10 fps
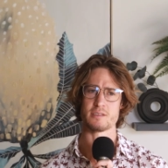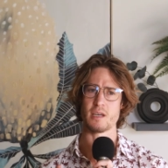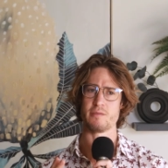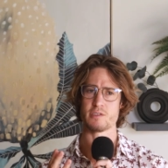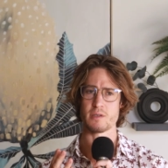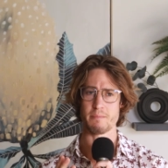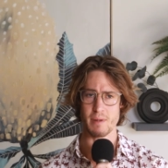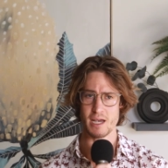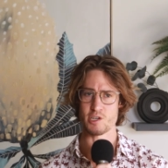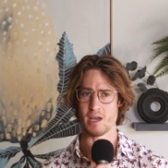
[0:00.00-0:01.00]
can save you
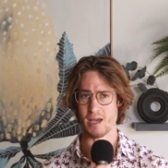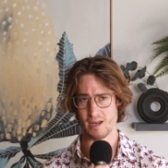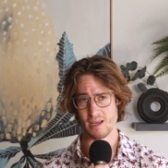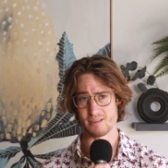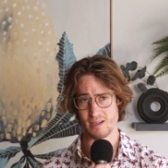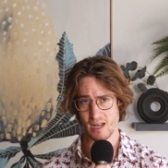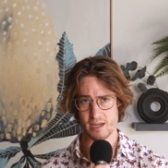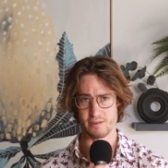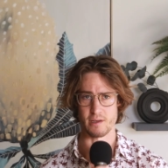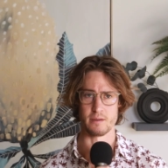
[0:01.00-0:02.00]
some major headaches
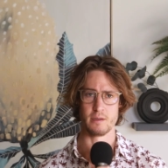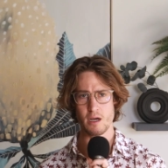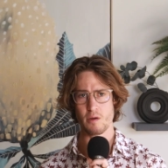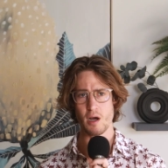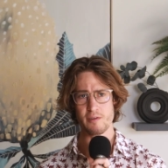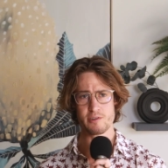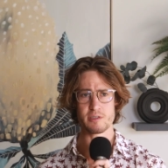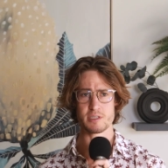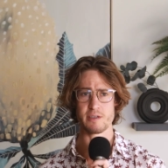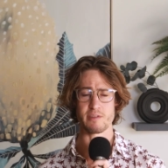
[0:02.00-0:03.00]
later. Now,
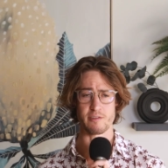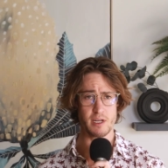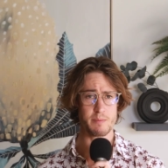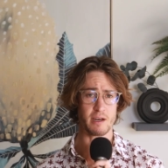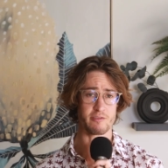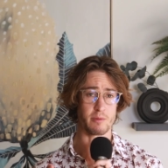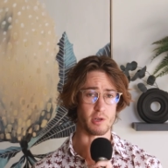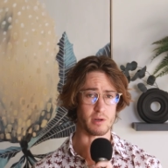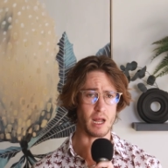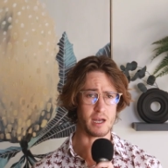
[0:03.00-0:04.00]
after receiving feedback
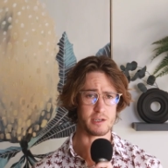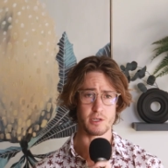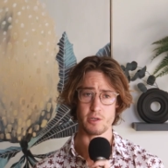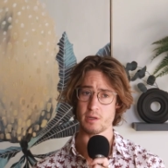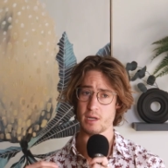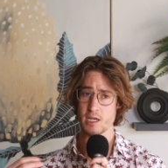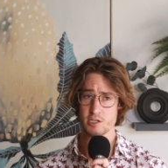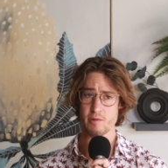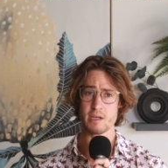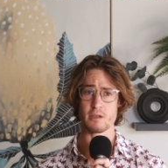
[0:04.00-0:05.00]
from your client, you can
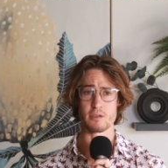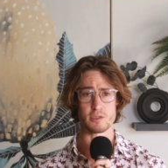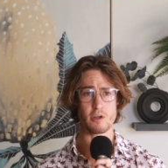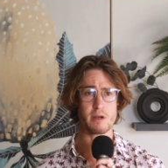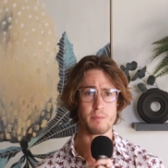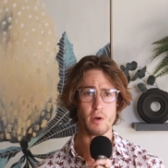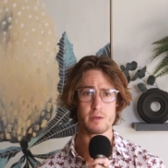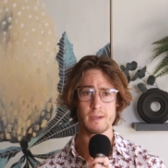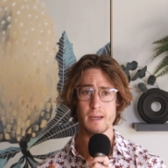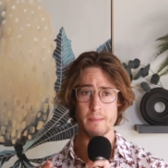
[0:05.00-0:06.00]
iterate on your
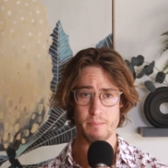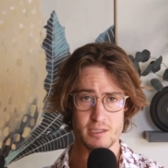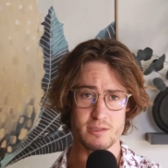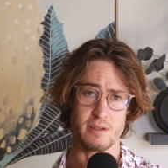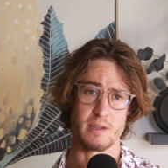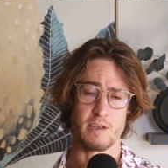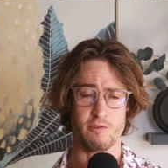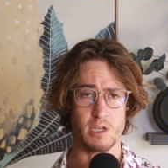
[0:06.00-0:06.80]
storyboard based on their